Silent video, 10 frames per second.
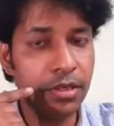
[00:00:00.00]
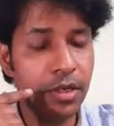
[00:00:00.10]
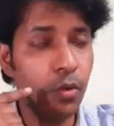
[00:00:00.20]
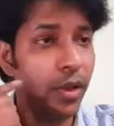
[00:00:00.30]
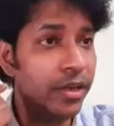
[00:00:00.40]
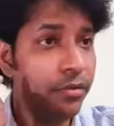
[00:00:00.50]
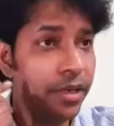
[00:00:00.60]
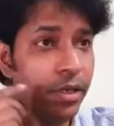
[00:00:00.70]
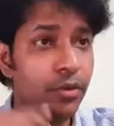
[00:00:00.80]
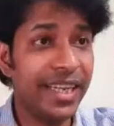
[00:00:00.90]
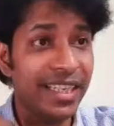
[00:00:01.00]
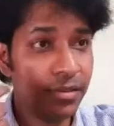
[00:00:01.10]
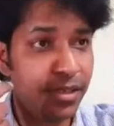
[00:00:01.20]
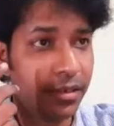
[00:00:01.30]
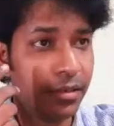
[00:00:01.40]
when you renew next
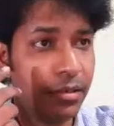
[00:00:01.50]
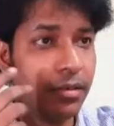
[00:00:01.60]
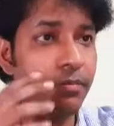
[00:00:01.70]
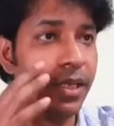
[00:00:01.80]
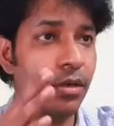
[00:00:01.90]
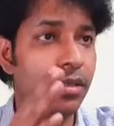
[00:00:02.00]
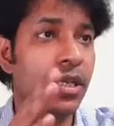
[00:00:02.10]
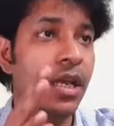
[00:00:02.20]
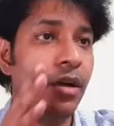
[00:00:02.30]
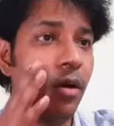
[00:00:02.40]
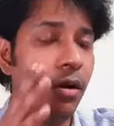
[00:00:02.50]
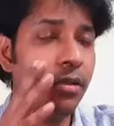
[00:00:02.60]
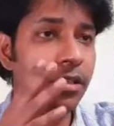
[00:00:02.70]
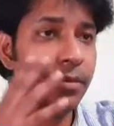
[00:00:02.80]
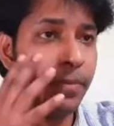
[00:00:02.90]
year, because all
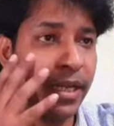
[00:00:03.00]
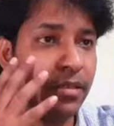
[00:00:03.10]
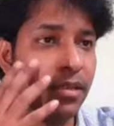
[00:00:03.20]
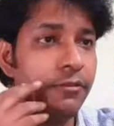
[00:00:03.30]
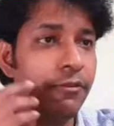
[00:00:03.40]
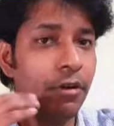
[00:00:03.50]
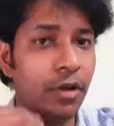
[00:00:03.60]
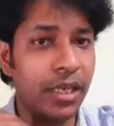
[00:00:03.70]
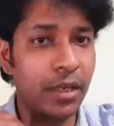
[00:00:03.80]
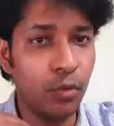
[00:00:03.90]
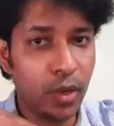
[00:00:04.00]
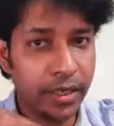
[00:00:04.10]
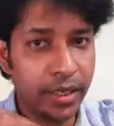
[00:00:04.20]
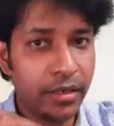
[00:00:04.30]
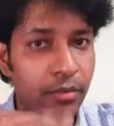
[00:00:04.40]
those plans are for only 1
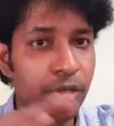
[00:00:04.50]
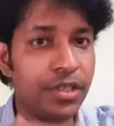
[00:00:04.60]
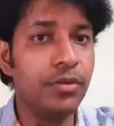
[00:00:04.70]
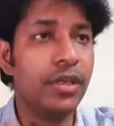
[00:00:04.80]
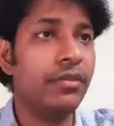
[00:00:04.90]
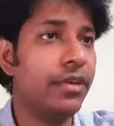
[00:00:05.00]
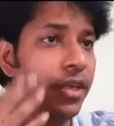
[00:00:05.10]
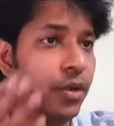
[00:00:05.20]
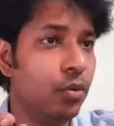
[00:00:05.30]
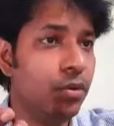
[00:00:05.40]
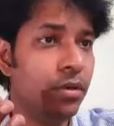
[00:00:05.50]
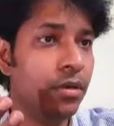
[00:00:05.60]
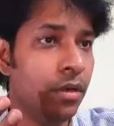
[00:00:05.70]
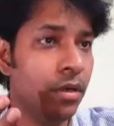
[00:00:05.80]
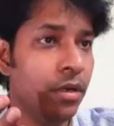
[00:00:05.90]
year, which you can renew
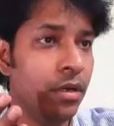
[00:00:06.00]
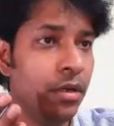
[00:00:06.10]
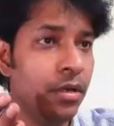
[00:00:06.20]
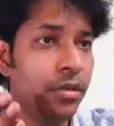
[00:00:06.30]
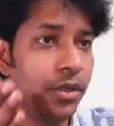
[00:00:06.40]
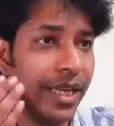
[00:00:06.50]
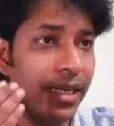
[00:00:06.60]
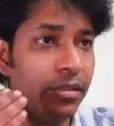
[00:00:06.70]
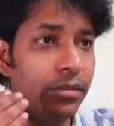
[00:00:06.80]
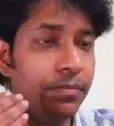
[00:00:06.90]
to get